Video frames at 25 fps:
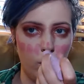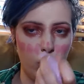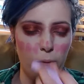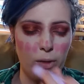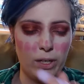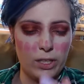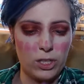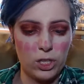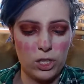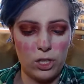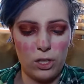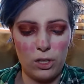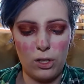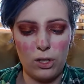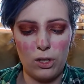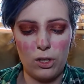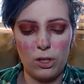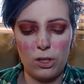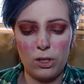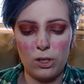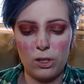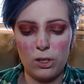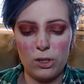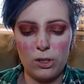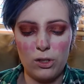Which
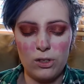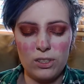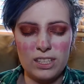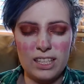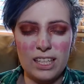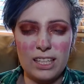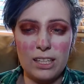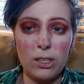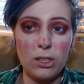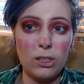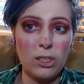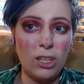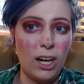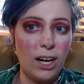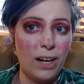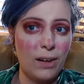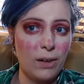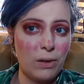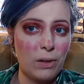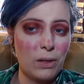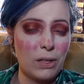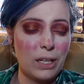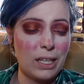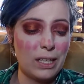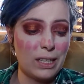looks like a lot
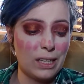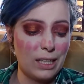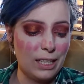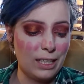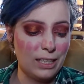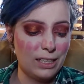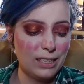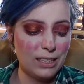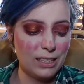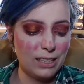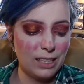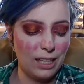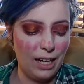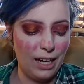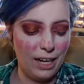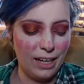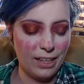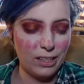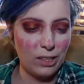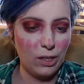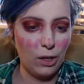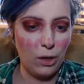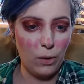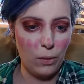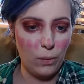like this. I
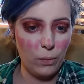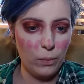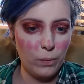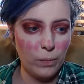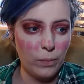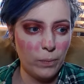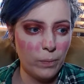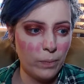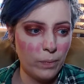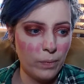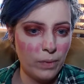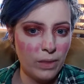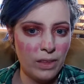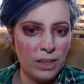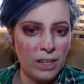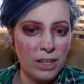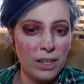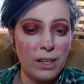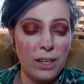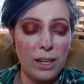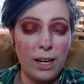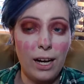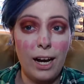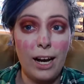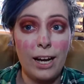know
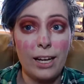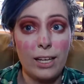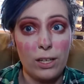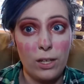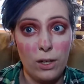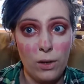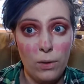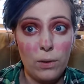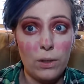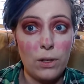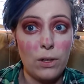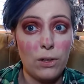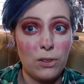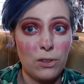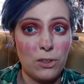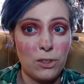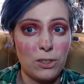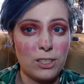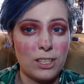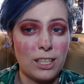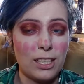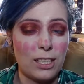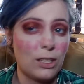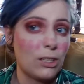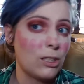it
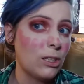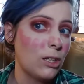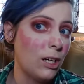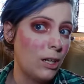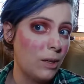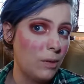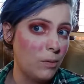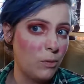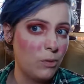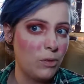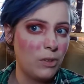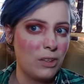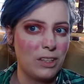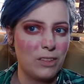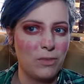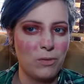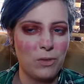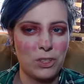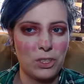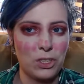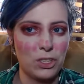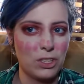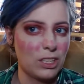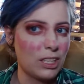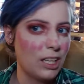looks like a lot,
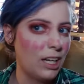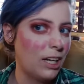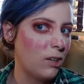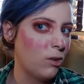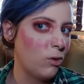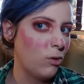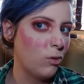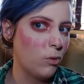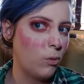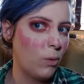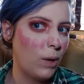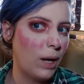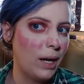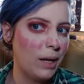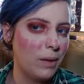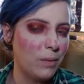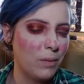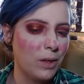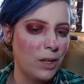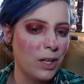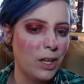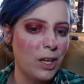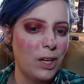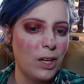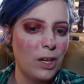which is kind of
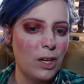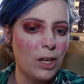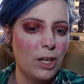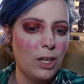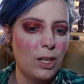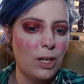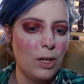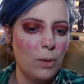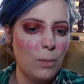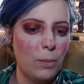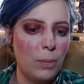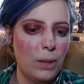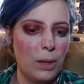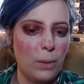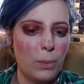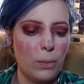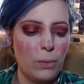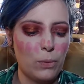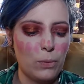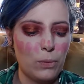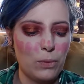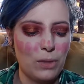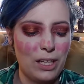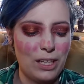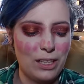why
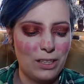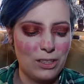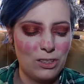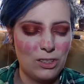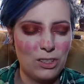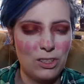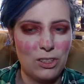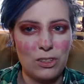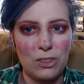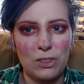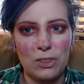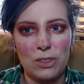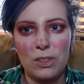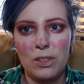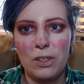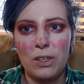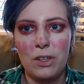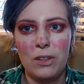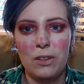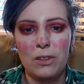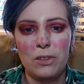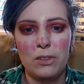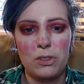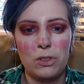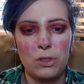people like to do
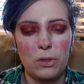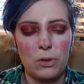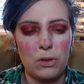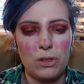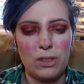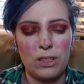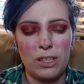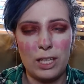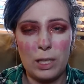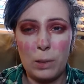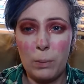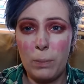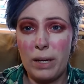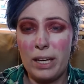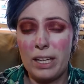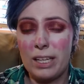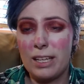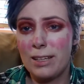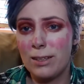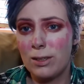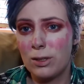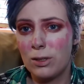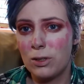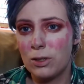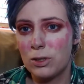
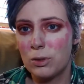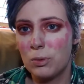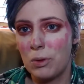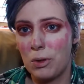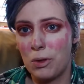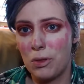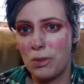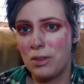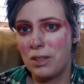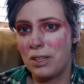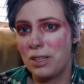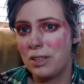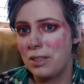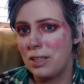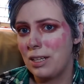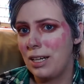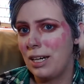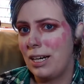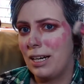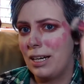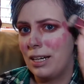clickbaity looks with the